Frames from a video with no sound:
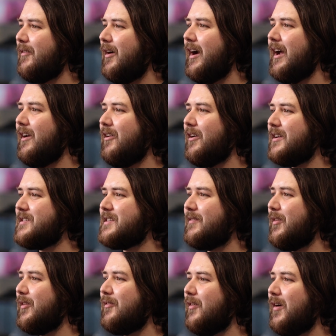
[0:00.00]
I look at some
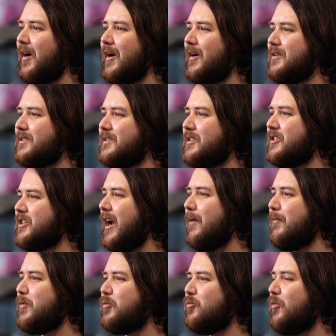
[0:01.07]
of the files and the
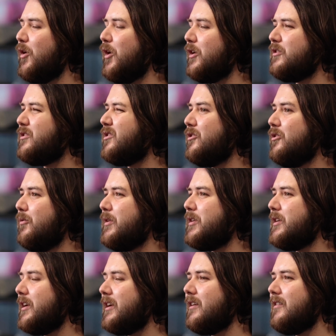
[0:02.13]
shapes weren't too
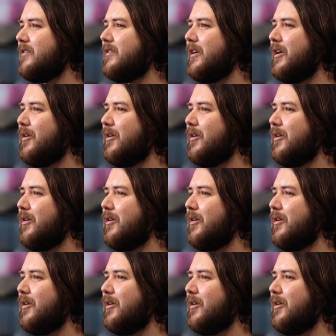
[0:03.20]
ridiculously